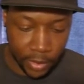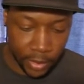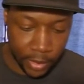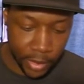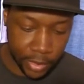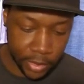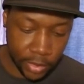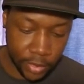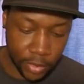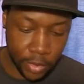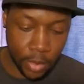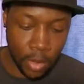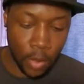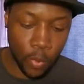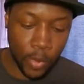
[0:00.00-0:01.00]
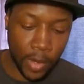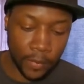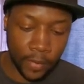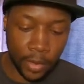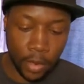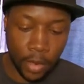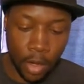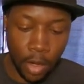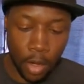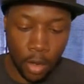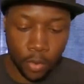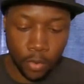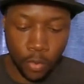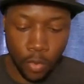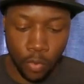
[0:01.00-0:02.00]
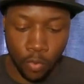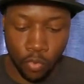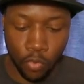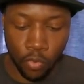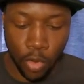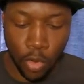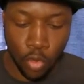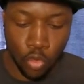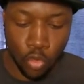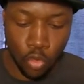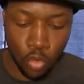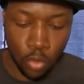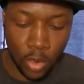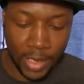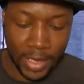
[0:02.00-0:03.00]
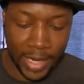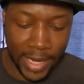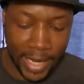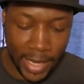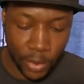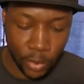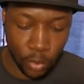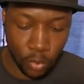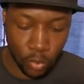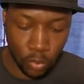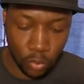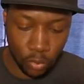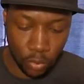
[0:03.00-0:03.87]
Next up we have the con row candle.